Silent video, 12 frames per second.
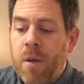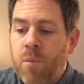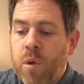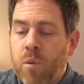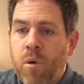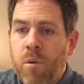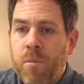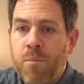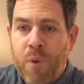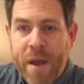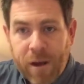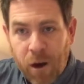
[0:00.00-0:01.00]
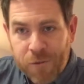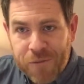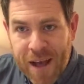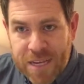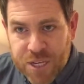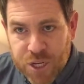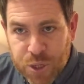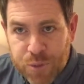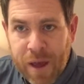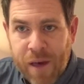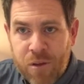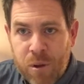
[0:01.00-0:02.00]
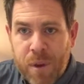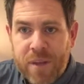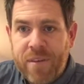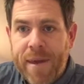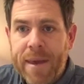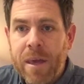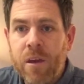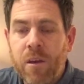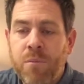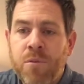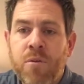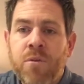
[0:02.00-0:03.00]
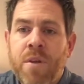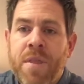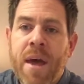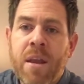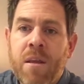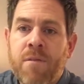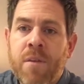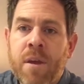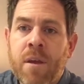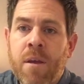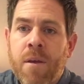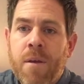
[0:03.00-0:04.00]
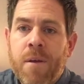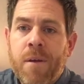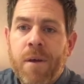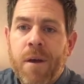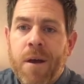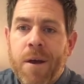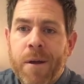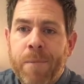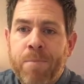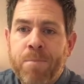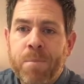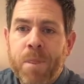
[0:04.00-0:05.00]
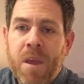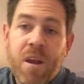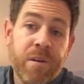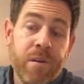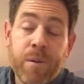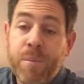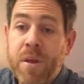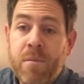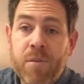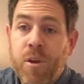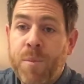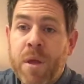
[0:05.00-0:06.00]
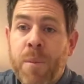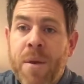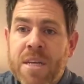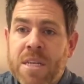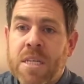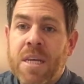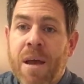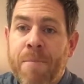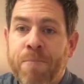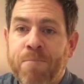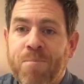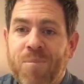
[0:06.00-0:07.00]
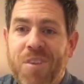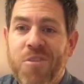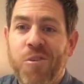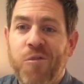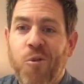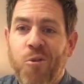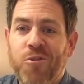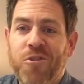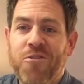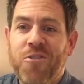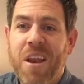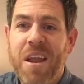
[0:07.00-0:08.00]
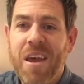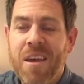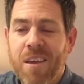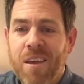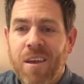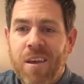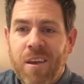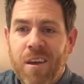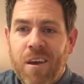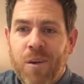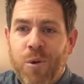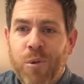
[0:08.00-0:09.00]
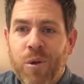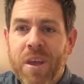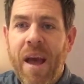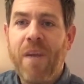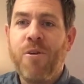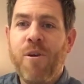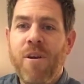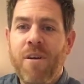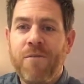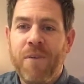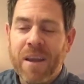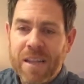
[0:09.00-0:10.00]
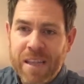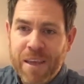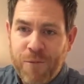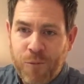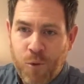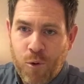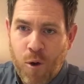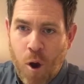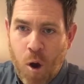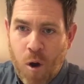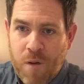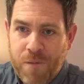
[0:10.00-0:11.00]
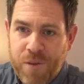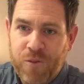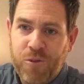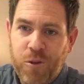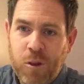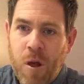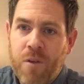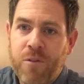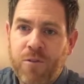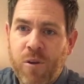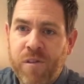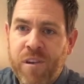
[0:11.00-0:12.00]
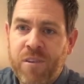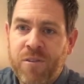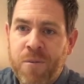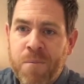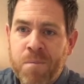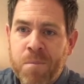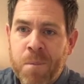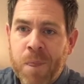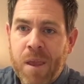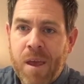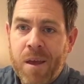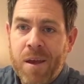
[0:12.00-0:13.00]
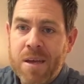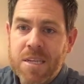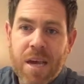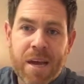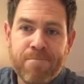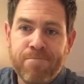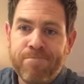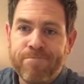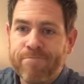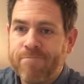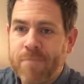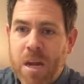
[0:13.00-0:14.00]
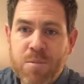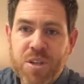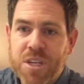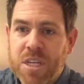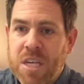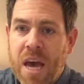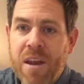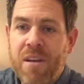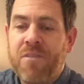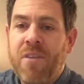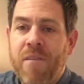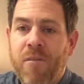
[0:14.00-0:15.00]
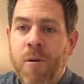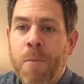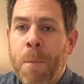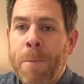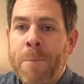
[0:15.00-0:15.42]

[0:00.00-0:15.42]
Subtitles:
We will break our fast together by taking communion that evening, and it'll be an amazing time. Then, of course, on Sunday, we will gather finally for our official launch service. And guys, I'm just excited as ever.